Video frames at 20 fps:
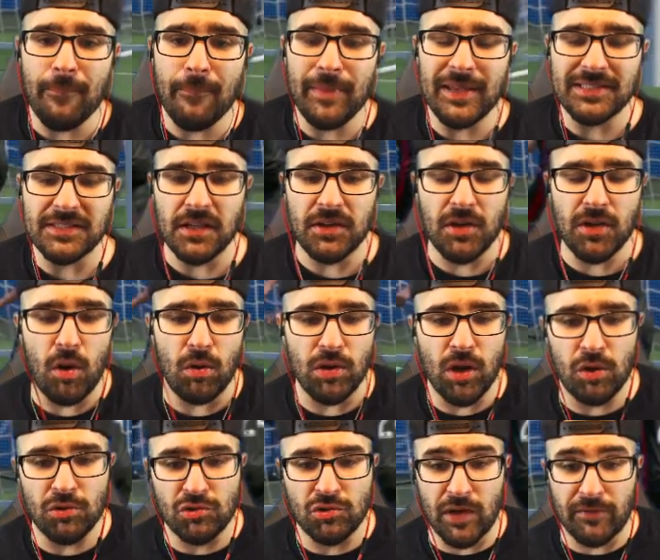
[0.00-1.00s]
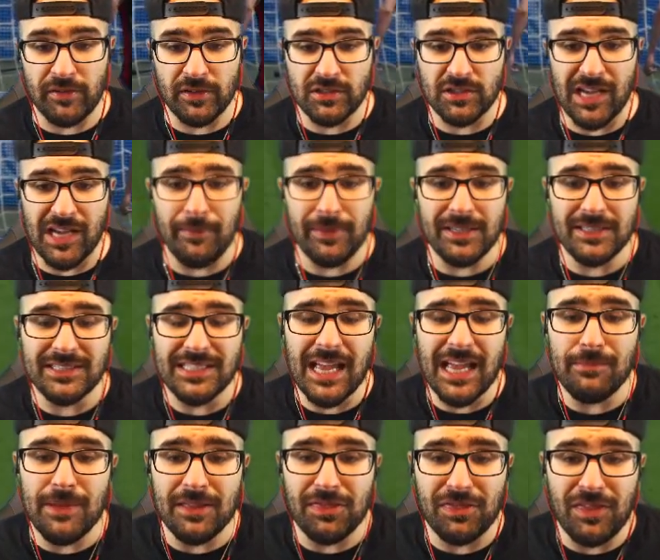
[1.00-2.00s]
I'm missing no low driven. So I'm gonna say
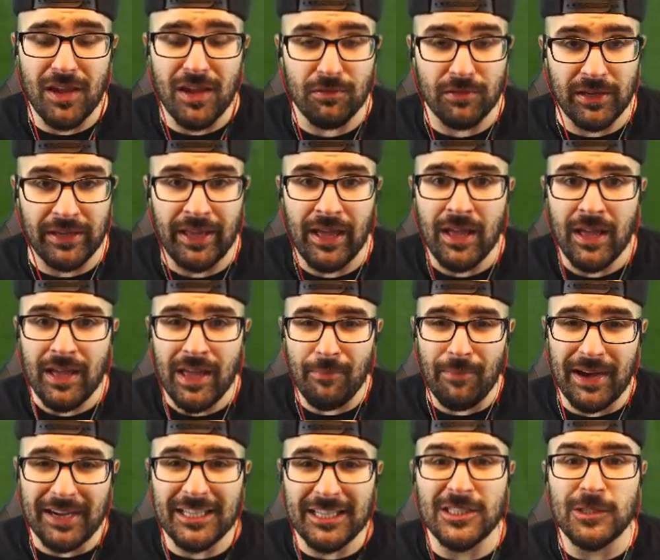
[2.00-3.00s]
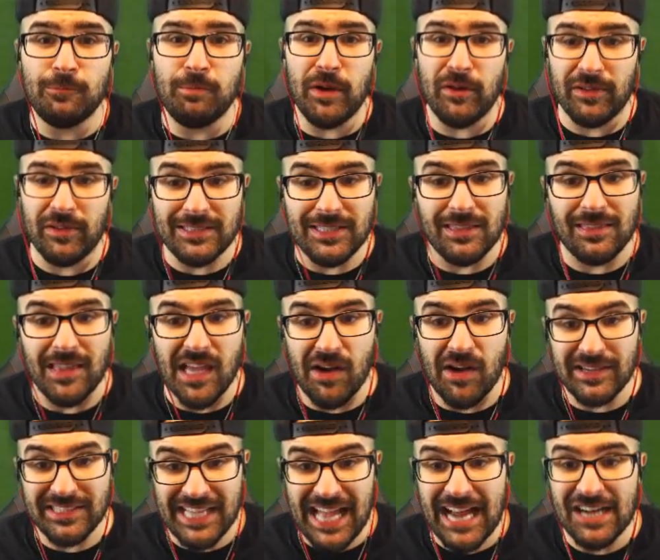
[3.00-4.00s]
my theory and my conspiracy
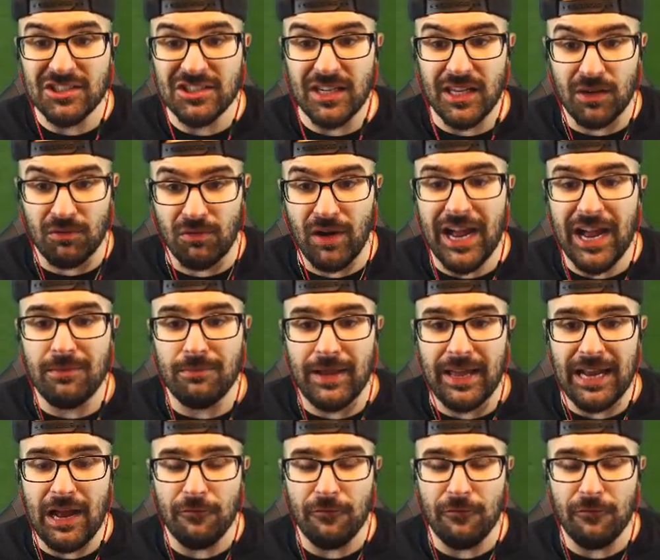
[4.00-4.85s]
theory is actually right, man.